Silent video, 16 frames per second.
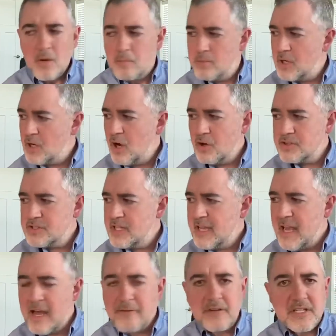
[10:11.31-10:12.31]
because they
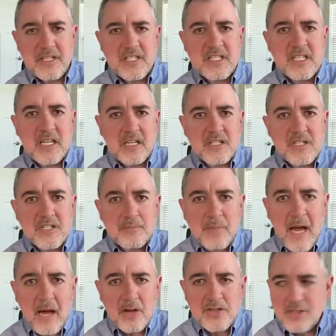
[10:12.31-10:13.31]
have a sick
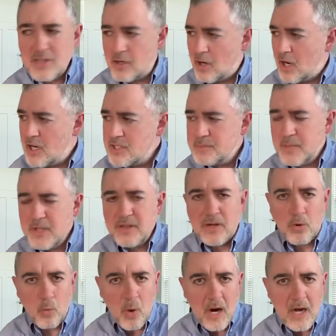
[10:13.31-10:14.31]
spouse, their husband,
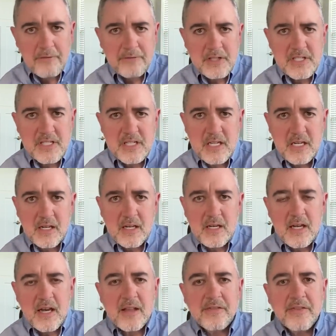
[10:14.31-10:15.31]
their wife is sick,
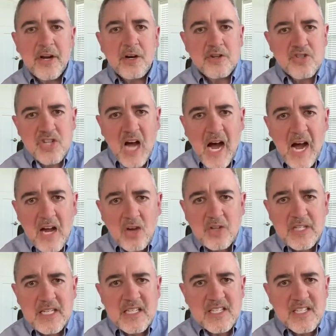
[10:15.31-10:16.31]
their
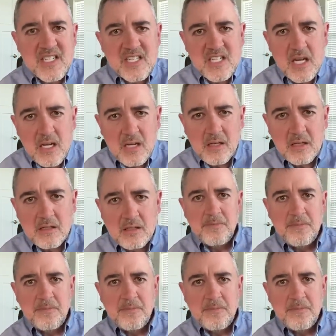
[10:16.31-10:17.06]
child is sick,